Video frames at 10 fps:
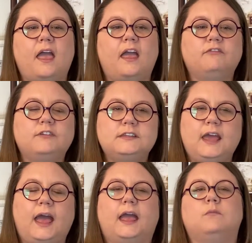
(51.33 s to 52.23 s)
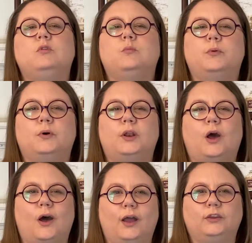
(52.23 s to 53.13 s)
Every time you
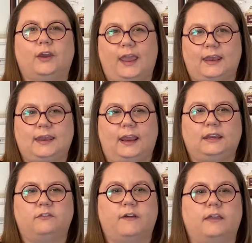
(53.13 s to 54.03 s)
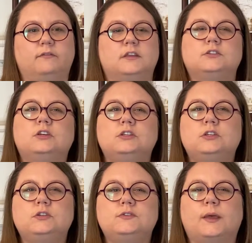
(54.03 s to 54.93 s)
put on your N95, it's good
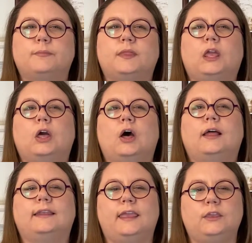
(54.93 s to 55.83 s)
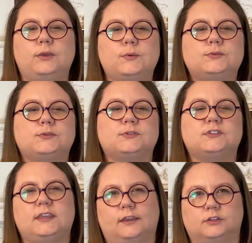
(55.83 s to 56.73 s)
to do something called a user
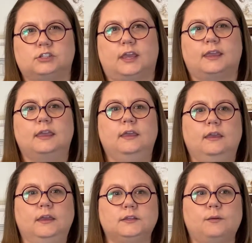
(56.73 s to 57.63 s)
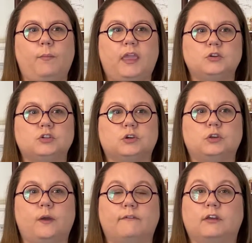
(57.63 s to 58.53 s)
seal check, to make sure
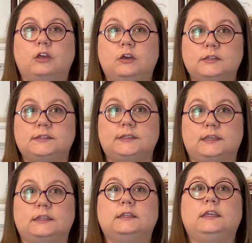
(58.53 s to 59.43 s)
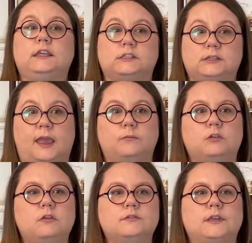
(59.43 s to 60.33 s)
you have a good seal each time
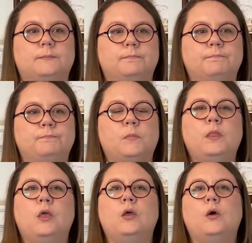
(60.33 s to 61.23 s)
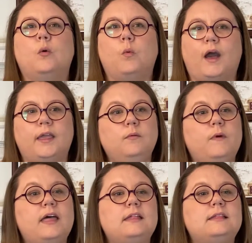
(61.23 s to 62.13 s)
you use it. Why?
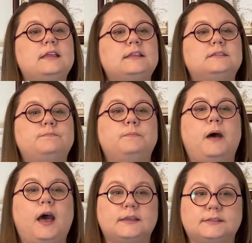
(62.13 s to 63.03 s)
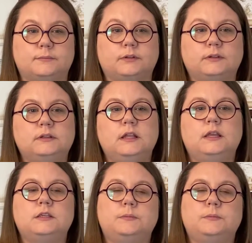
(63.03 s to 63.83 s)
Well, it's possible to